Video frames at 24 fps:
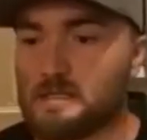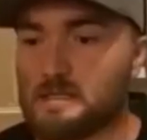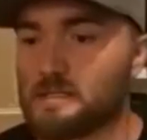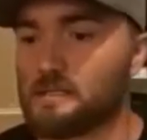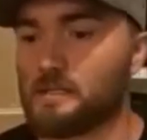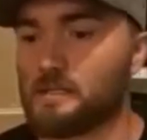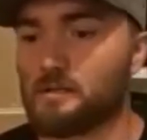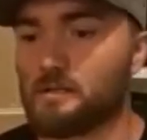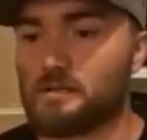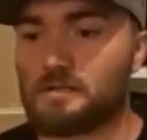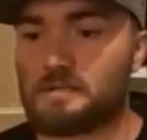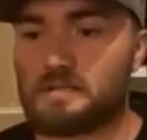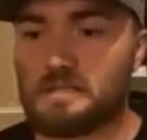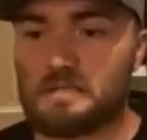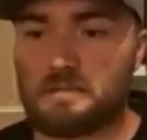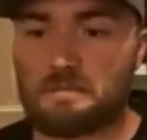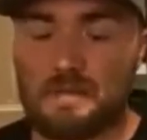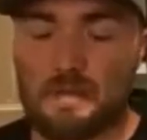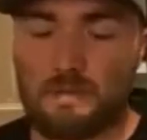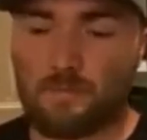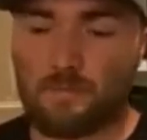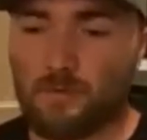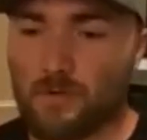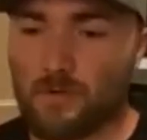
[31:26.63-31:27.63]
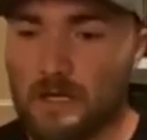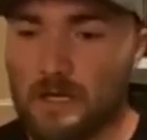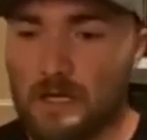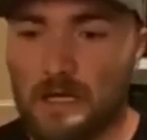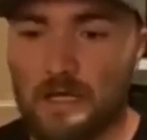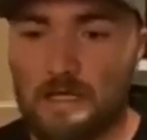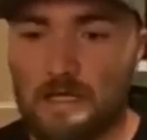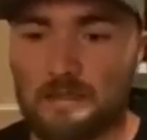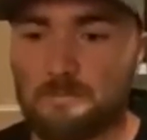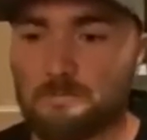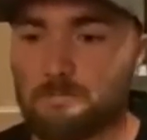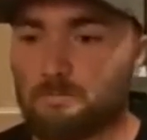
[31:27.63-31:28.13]
You know, you see people
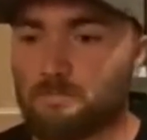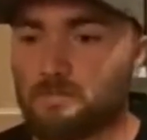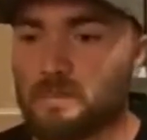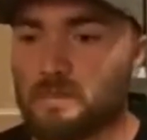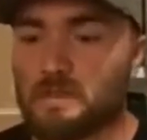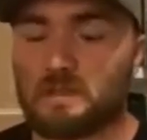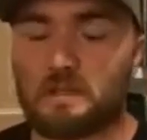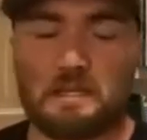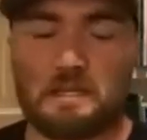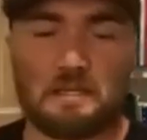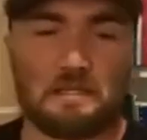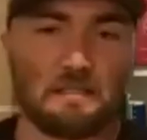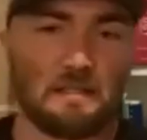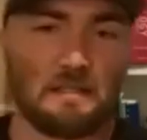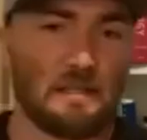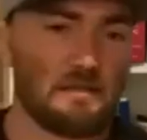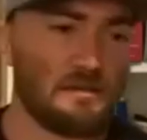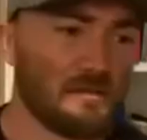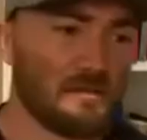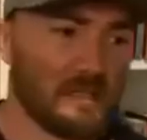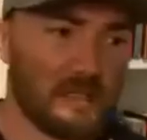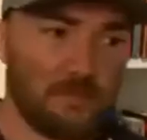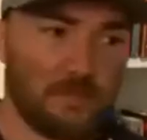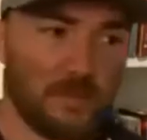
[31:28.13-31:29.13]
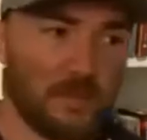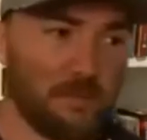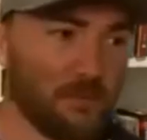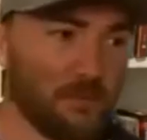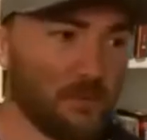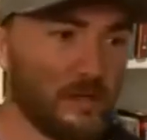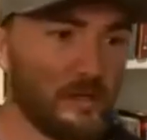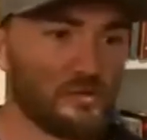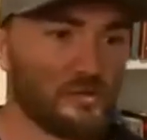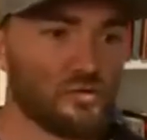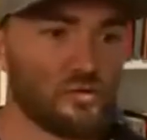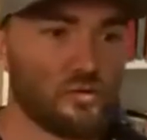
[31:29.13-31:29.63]
on LinkedIn, you see people
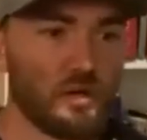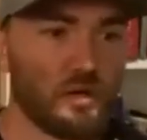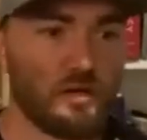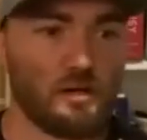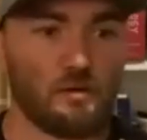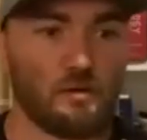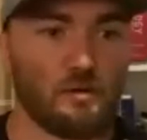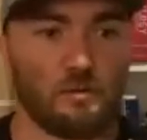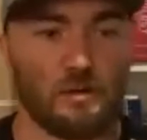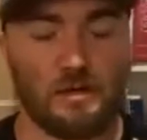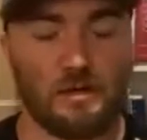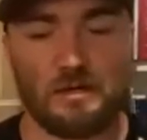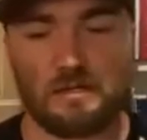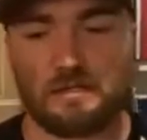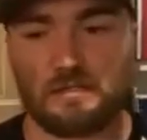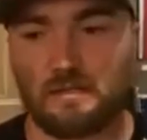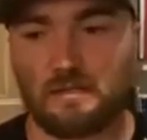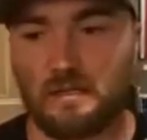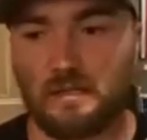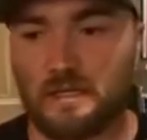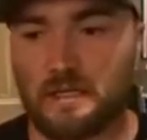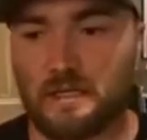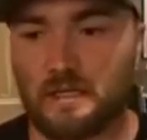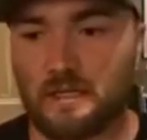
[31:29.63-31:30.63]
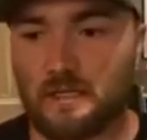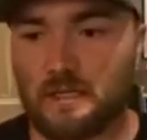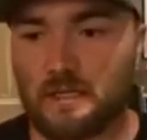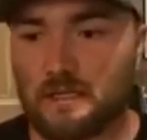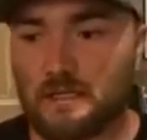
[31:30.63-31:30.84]
on Twitter where it's like